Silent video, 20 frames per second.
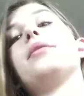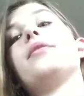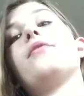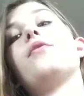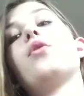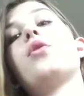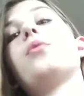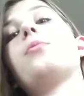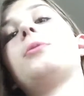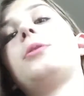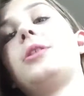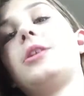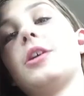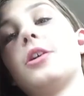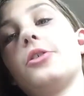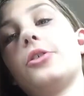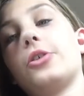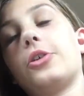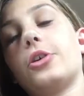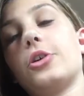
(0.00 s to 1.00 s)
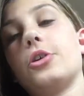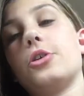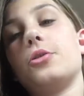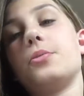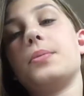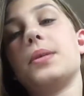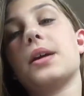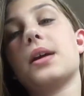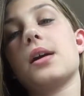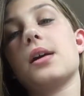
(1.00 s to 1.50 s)
before with the other girl
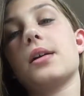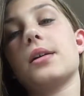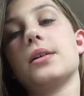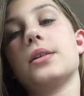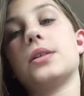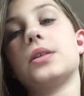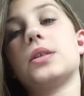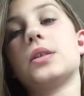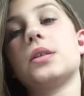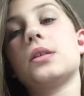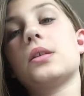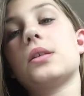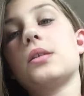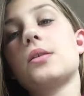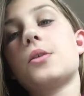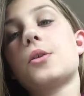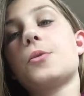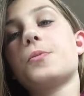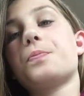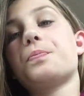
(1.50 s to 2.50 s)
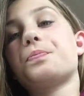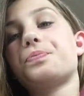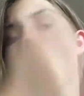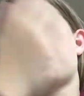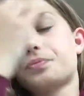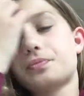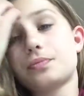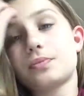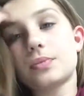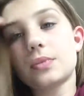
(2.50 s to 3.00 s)
because
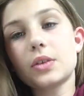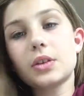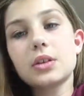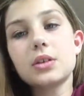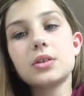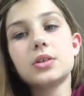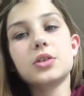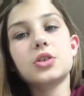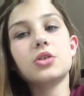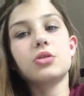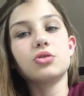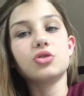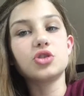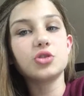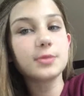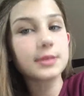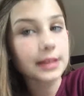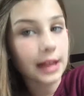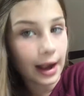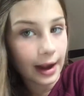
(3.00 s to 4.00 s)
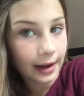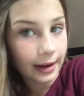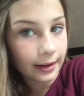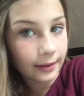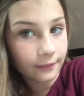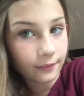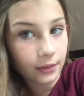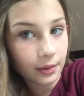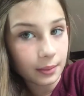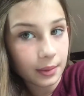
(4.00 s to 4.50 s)
so she was
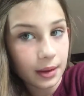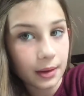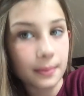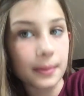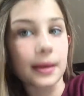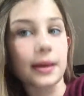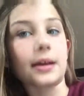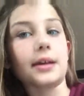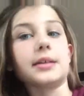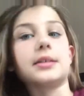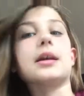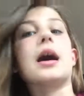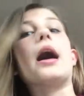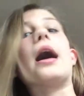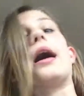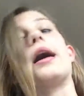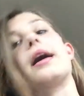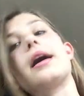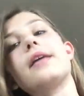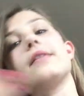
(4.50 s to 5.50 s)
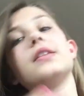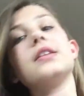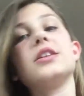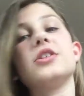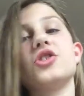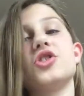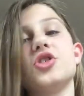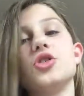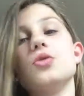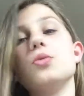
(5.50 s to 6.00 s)
hiding from me because I have an
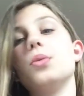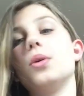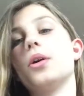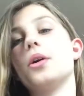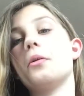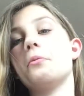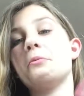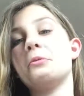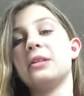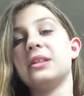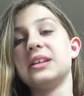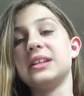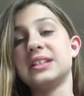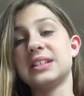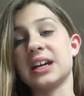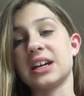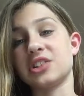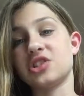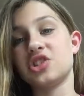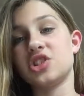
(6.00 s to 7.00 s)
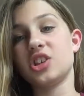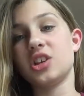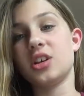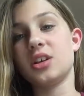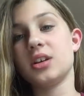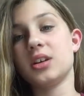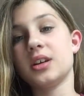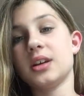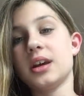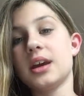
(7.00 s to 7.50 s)
issue where I'm really
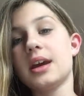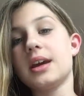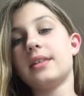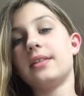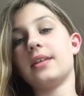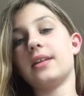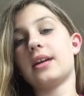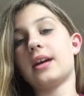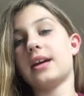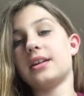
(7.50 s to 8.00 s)
touchy. Like